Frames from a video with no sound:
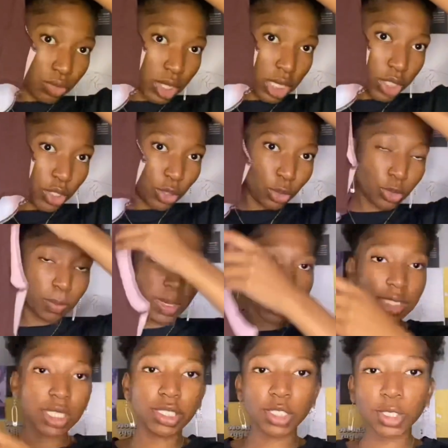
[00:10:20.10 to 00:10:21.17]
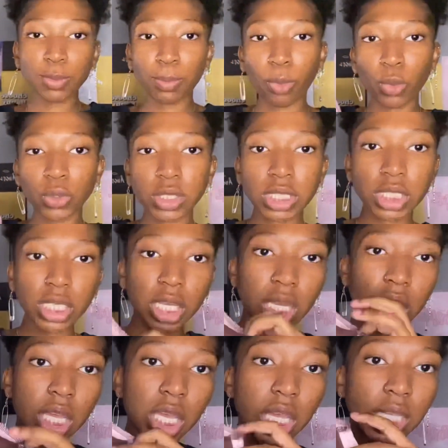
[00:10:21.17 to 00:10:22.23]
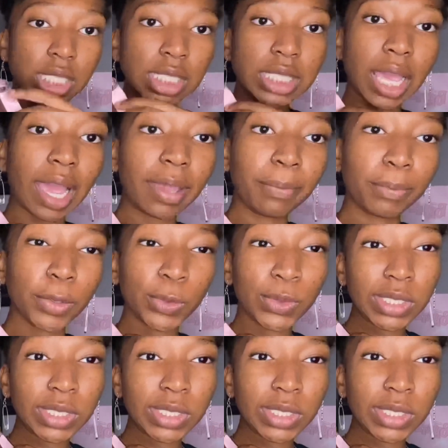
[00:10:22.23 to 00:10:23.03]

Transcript: really cute. Plus I just bought sky blue